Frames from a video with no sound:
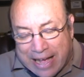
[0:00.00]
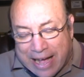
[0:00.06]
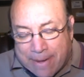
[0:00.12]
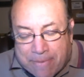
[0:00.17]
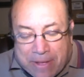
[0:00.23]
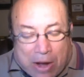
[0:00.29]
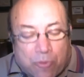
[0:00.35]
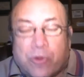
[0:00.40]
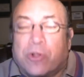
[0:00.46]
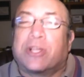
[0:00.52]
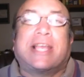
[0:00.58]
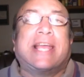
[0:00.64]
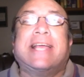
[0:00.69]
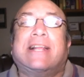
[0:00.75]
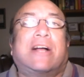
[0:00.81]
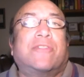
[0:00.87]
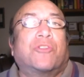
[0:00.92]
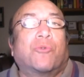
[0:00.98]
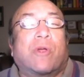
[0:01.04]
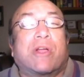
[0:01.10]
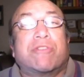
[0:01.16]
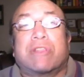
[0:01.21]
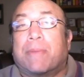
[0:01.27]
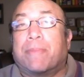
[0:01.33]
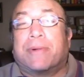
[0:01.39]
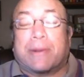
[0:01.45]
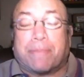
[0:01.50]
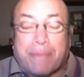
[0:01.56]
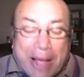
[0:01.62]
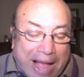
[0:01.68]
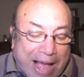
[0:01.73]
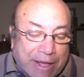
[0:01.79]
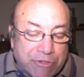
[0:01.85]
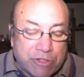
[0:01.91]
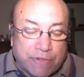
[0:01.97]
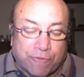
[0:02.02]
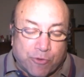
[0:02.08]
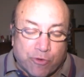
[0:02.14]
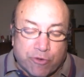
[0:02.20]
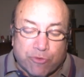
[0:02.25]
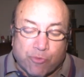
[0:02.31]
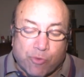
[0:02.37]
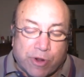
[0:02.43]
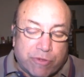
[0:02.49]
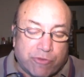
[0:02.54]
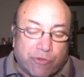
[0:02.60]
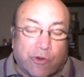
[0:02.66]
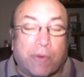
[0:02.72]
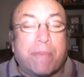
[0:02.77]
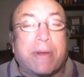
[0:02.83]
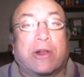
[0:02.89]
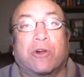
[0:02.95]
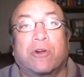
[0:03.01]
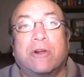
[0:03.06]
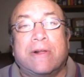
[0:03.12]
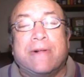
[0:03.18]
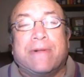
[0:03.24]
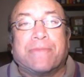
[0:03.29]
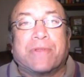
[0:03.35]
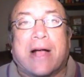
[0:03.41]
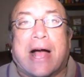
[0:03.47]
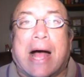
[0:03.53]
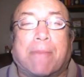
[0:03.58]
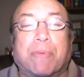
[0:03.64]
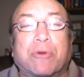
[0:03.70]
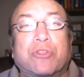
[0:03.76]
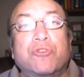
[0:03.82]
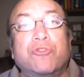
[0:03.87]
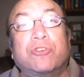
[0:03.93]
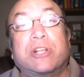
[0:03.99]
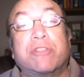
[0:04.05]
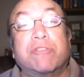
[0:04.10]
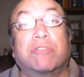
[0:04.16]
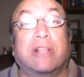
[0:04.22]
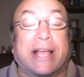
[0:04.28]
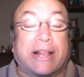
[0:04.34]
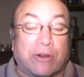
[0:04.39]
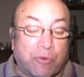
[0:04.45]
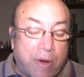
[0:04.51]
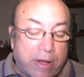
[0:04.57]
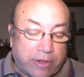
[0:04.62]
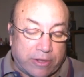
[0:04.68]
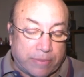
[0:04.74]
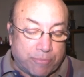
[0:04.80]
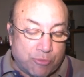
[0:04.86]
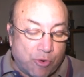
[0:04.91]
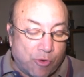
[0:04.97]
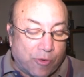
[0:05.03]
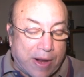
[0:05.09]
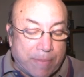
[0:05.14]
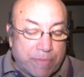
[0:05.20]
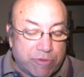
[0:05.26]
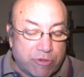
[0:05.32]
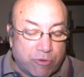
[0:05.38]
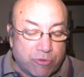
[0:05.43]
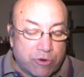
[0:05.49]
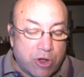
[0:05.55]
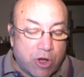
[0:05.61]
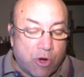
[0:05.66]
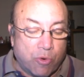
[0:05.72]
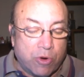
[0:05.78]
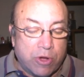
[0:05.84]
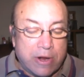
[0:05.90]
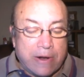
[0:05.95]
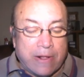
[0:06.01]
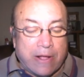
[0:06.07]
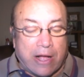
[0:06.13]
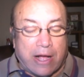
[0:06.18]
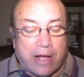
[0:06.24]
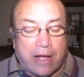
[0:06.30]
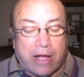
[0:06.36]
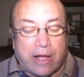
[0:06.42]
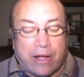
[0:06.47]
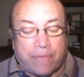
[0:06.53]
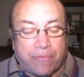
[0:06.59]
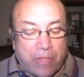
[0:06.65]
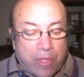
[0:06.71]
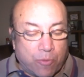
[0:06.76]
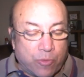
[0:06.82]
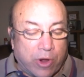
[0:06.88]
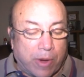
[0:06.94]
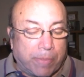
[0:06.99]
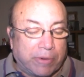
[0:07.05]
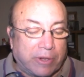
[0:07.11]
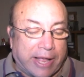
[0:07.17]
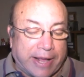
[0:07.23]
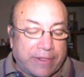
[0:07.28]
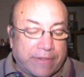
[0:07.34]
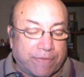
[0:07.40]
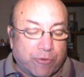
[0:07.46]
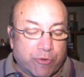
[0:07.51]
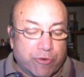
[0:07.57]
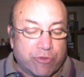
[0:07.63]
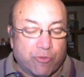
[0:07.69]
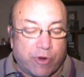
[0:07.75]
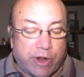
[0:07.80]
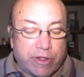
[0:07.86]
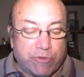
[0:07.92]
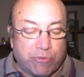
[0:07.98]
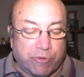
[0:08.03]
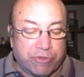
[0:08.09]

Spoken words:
I'm not real keen on the race. I'm going to pass the first race. There are better opportunities later on in the program. So no real play in the first race.